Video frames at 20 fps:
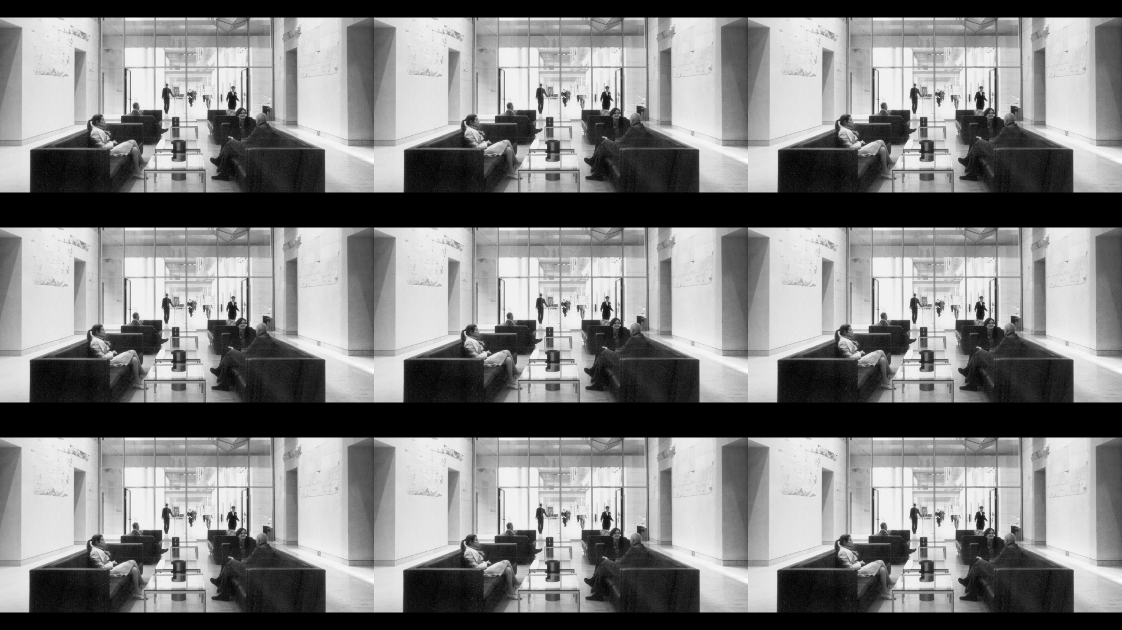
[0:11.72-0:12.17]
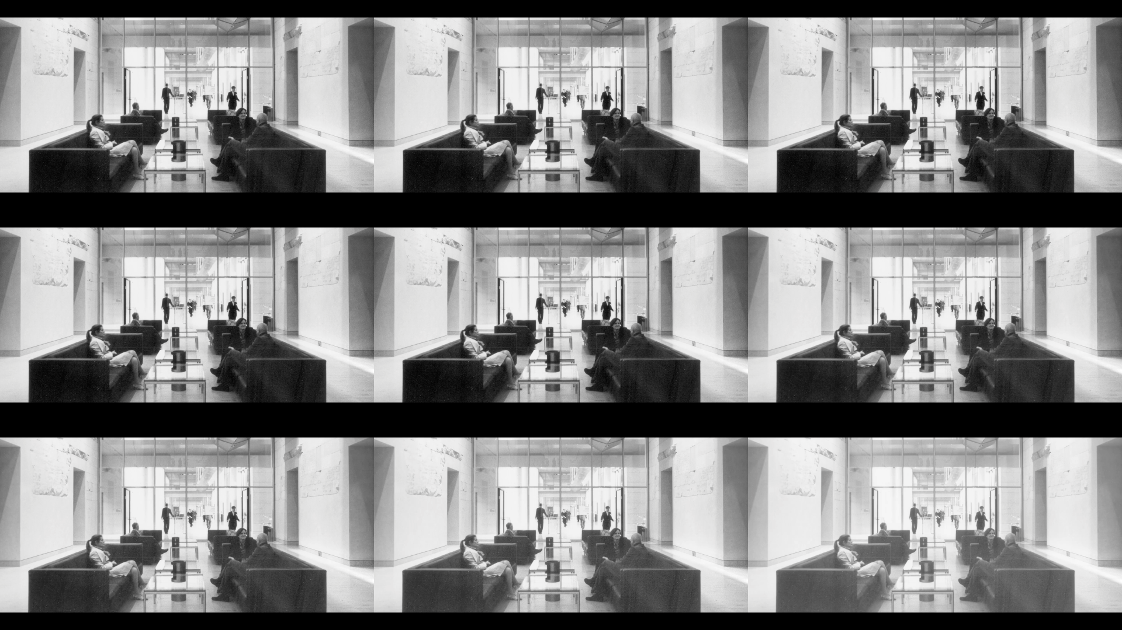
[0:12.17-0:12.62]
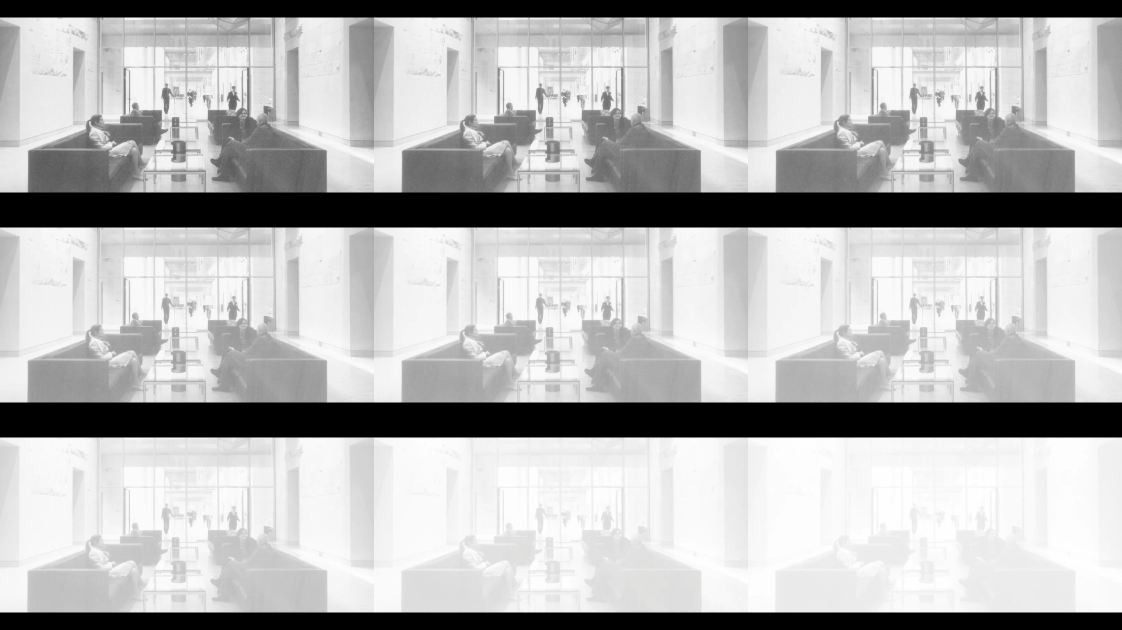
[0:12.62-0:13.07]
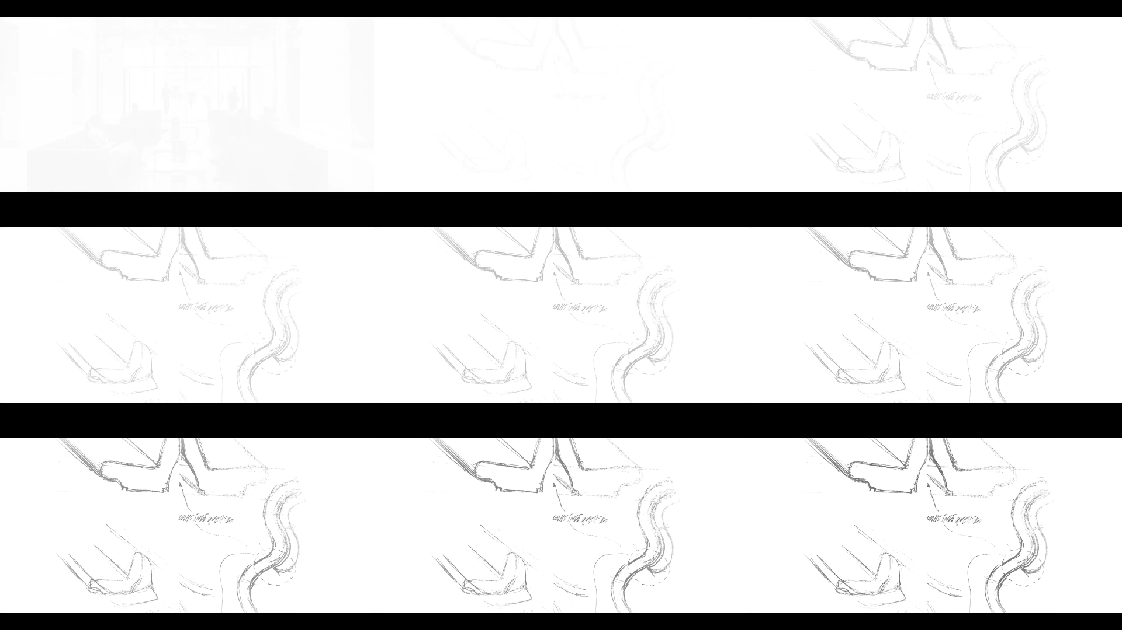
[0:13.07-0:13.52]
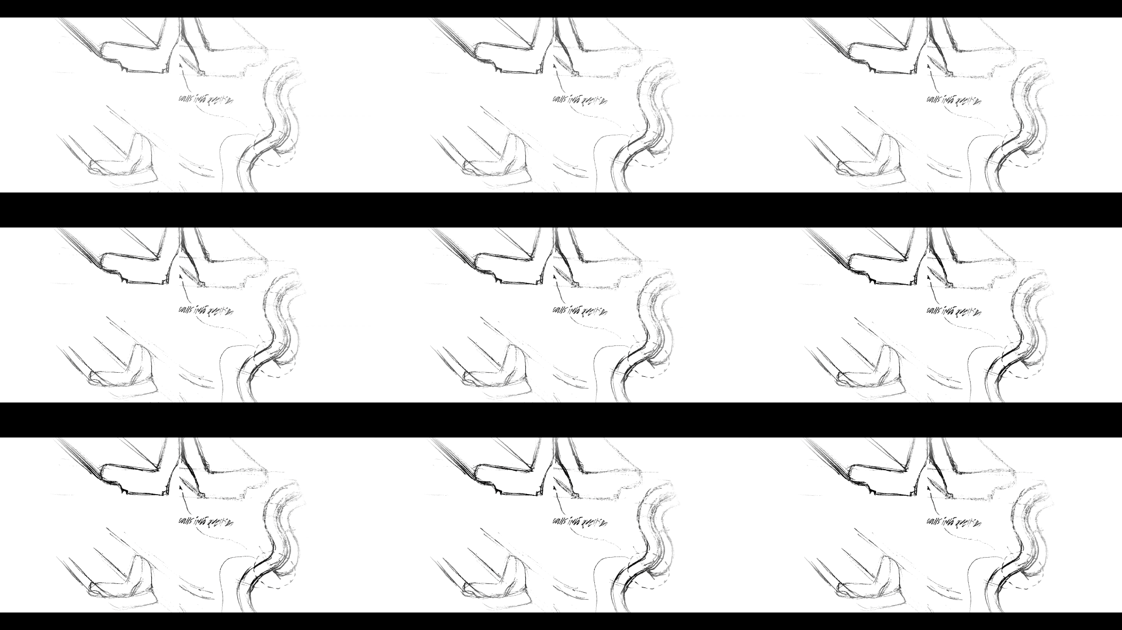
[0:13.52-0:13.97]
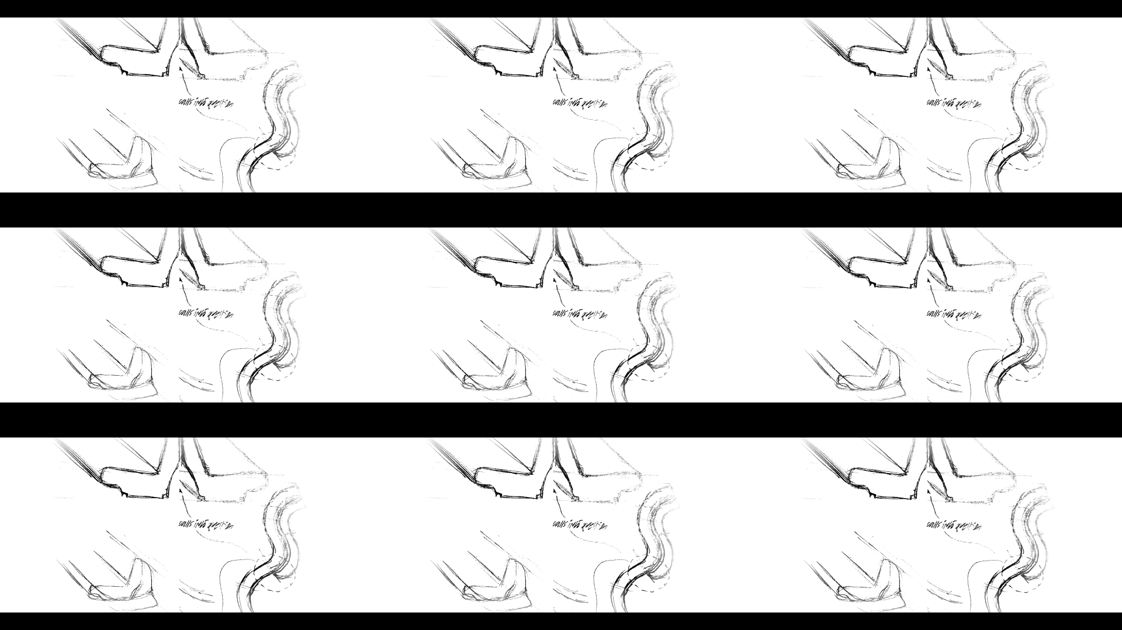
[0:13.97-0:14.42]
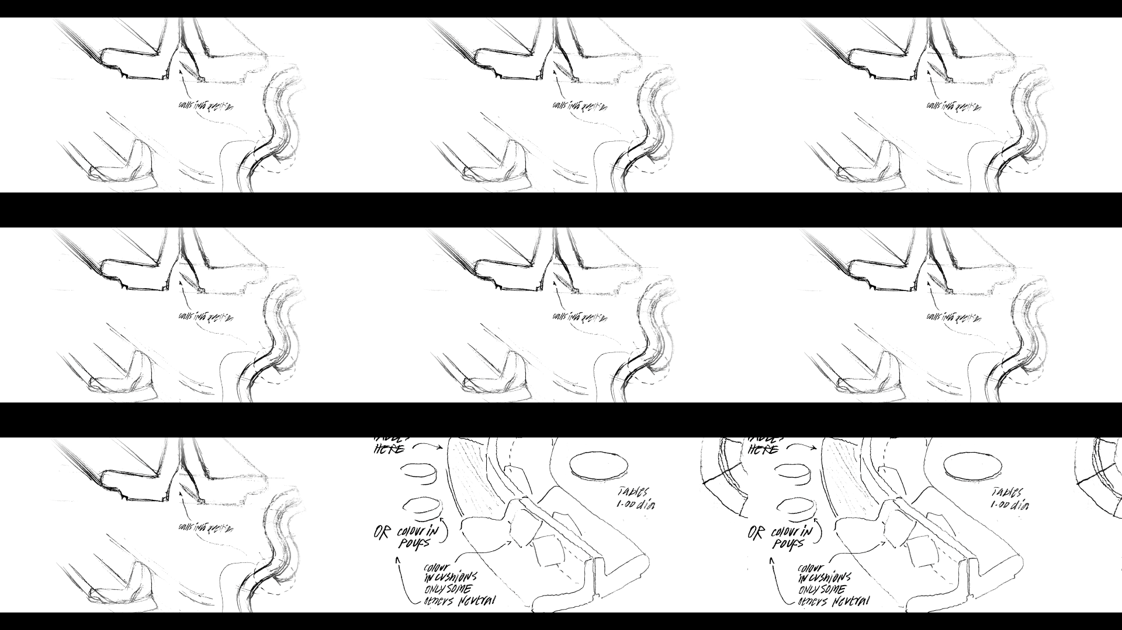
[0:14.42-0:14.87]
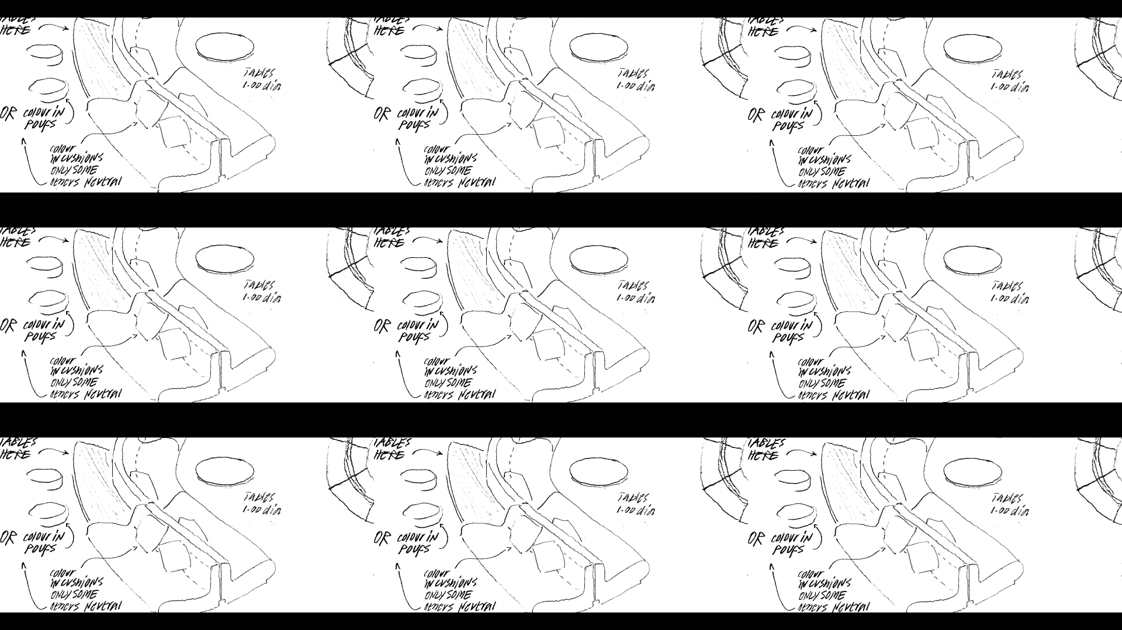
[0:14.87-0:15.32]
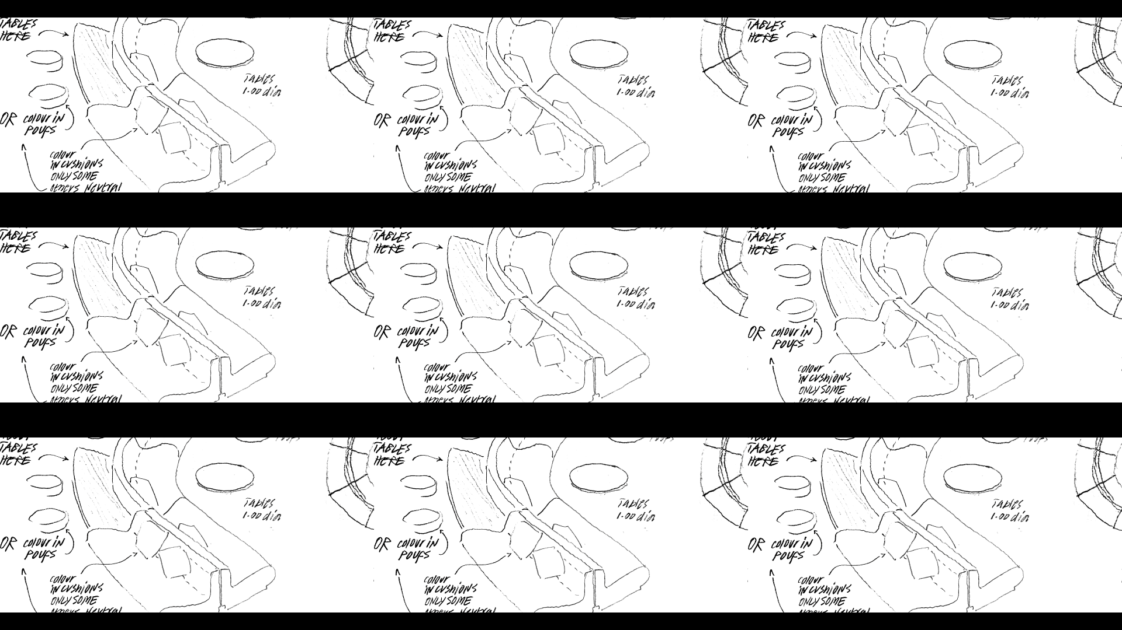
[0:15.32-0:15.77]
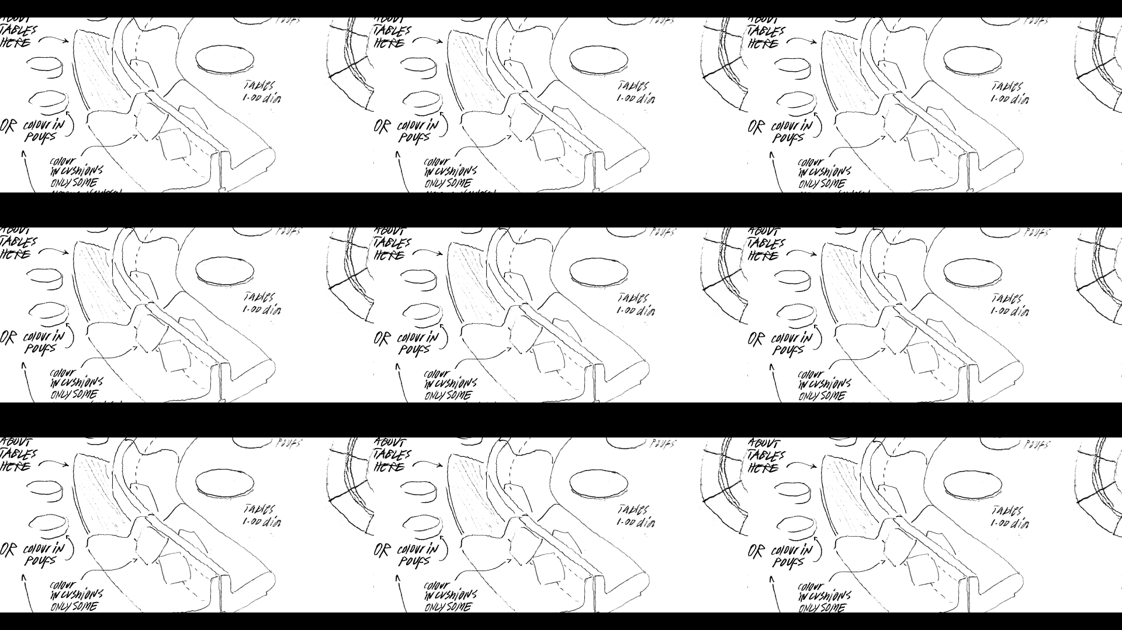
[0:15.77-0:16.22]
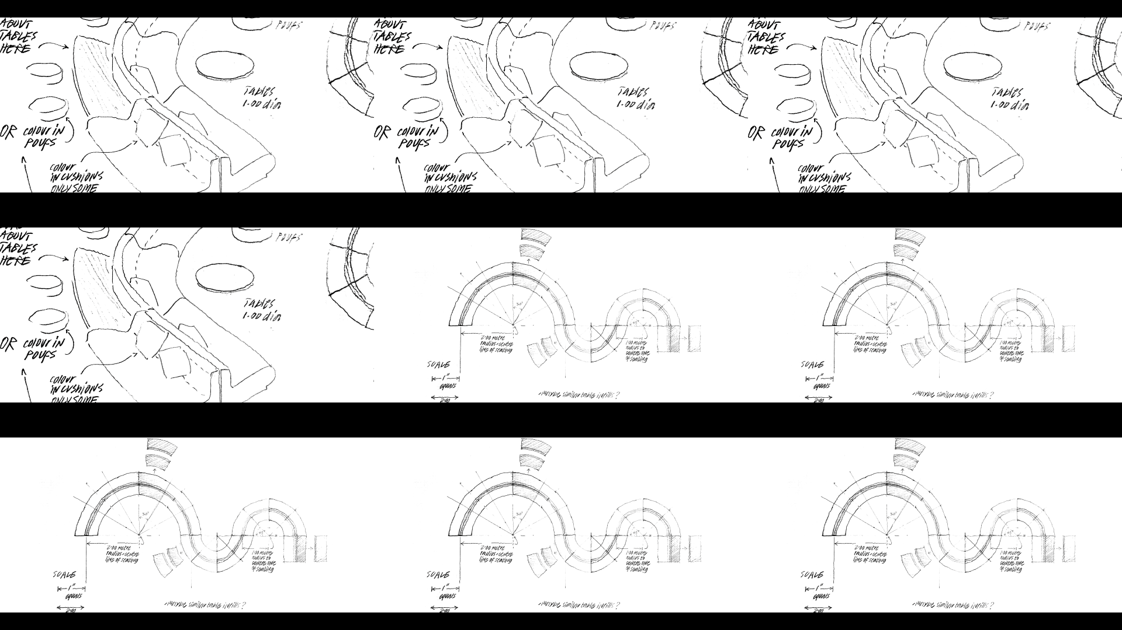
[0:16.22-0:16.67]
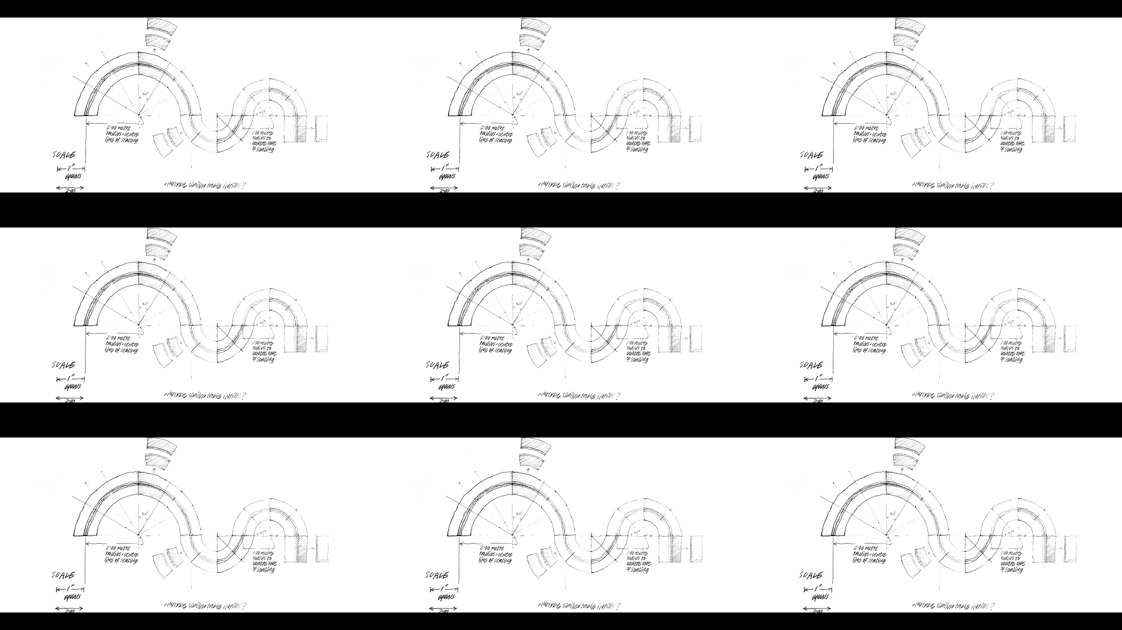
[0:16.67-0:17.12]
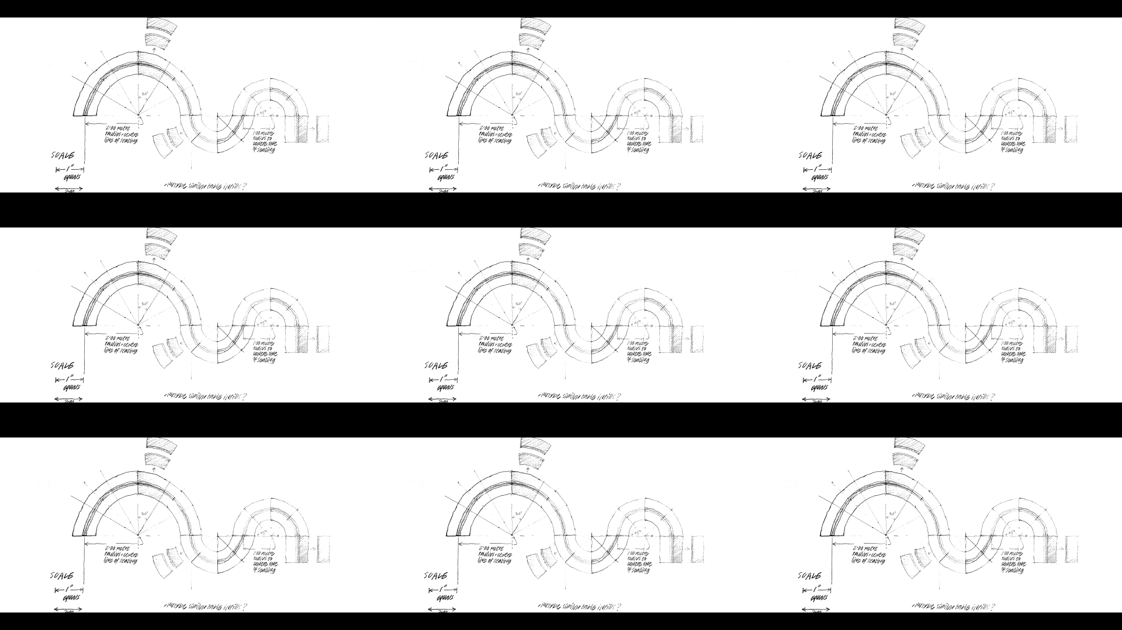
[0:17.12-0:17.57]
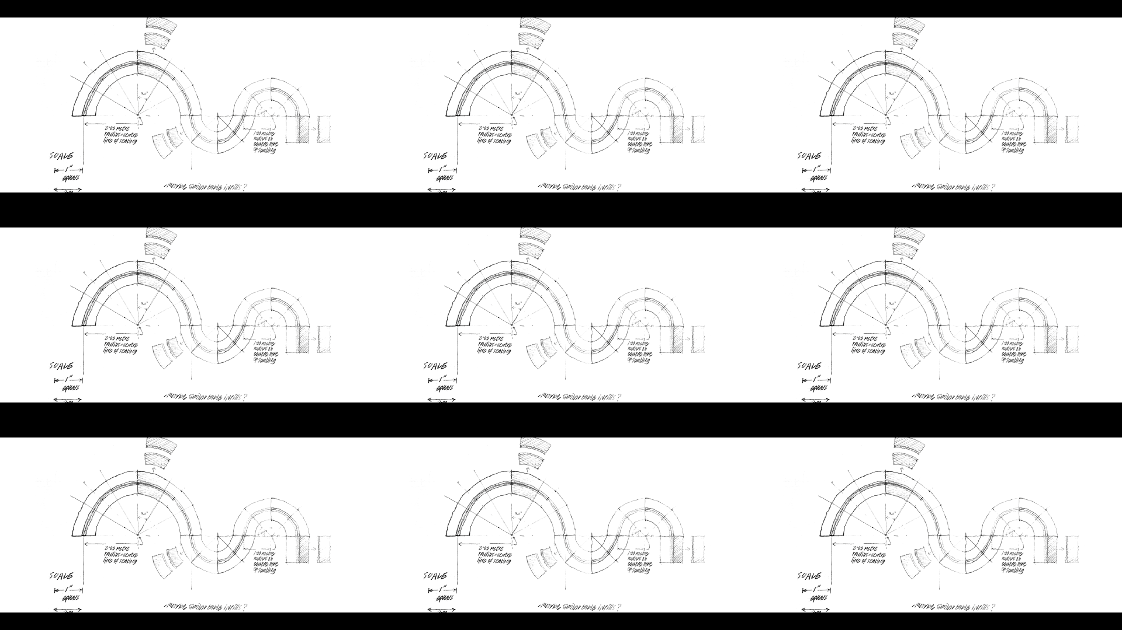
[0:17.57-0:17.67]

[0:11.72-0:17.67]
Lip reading: No face is visible, so there are no lips to read.